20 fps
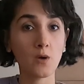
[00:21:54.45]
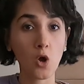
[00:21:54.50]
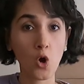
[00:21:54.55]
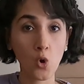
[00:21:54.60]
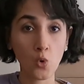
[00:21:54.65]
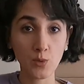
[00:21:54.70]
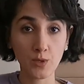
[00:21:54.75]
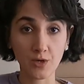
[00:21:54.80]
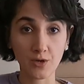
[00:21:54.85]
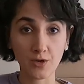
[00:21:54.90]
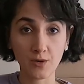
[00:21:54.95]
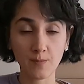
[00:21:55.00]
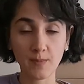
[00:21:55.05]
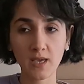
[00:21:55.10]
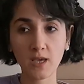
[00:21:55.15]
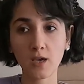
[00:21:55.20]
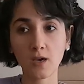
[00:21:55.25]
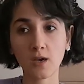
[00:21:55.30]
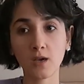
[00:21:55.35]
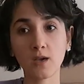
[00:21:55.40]
owner,
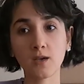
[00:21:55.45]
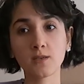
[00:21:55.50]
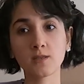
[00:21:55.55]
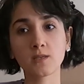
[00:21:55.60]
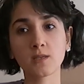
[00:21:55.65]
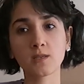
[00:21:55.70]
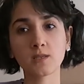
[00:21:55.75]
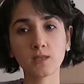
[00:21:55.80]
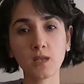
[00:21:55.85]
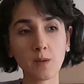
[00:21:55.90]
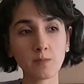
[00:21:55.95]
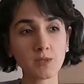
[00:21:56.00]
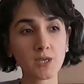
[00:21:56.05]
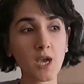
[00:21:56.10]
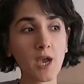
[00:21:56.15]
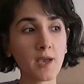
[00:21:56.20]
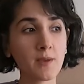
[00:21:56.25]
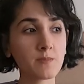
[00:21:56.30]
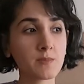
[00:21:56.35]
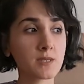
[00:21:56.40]
because
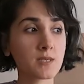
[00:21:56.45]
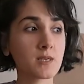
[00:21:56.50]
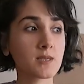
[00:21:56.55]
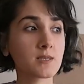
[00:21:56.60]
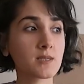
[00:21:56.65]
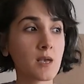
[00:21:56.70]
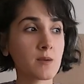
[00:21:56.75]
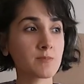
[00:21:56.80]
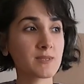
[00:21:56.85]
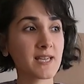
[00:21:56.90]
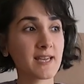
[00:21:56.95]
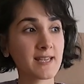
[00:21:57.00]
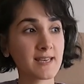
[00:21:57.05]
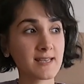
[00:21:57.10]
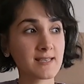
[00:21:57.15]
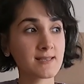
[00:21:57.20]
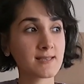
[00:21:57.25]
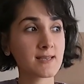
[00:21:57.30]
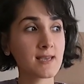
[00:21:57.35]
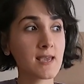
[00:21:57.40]
sometimes some
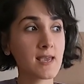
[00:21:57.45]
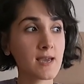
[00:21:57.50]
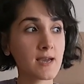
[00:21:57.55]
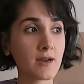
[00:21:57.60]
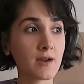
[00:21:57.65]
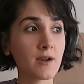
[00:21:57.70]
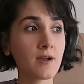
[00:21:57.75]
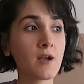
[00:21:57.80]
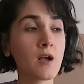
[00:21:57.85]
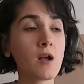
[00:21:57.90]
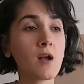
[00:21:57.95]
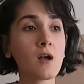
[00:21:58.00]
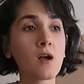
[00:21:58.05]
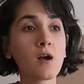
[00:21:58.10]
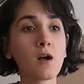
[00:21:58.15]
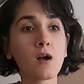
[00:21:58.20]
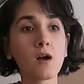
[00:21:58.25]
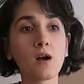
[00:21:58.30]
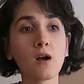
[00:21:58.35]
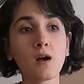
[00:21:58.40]
tenants here
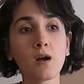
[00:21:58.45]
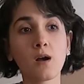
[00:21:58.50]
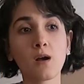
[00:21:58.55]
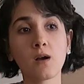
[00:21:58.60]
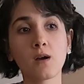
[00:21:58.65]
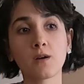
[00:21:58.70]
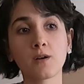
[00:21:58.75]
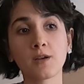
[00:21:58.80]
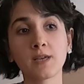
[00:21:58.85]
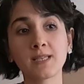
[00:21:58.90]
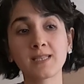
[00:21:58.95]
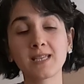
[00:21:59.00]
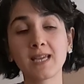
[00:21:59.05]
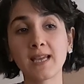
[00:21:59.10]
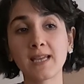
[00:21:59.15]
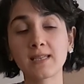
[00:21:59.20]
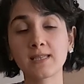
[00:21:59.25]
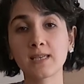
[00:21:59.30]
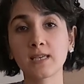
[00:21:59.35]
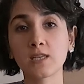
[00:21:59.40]
are
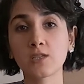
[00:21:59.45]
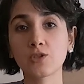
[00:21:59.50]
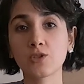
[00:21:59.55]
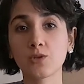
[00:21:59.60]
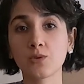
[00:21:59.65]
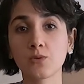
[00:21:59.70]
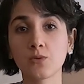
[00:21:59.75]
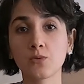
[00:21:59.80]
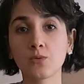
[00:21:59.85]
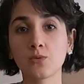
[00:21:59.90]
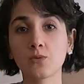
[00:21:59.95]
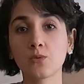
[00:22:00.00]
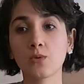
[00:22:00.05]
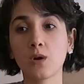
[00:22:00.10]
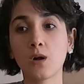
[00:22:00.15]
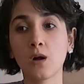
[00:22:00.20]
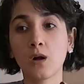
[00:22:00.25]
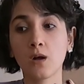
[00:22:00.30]
intending to